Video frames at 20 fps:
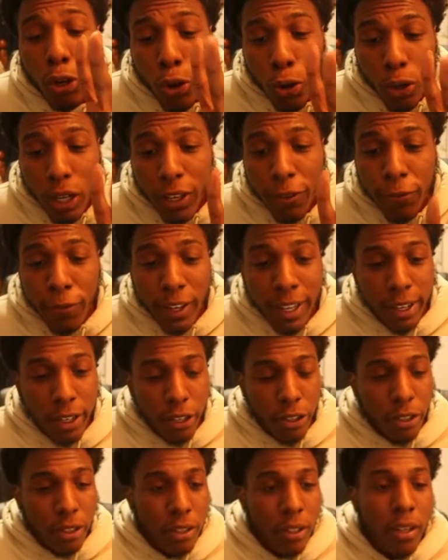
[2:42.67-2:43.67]
two
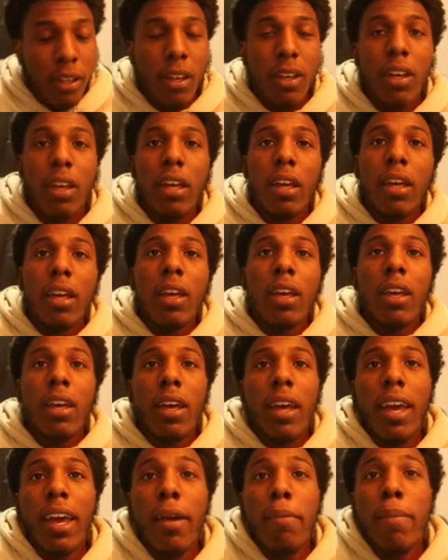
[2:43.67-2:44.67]
defenders,
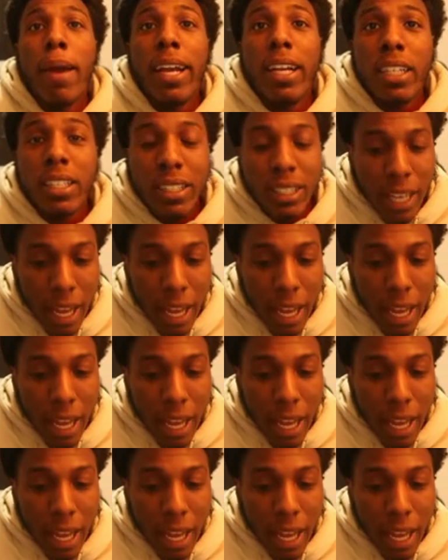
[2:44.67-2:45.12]
and make a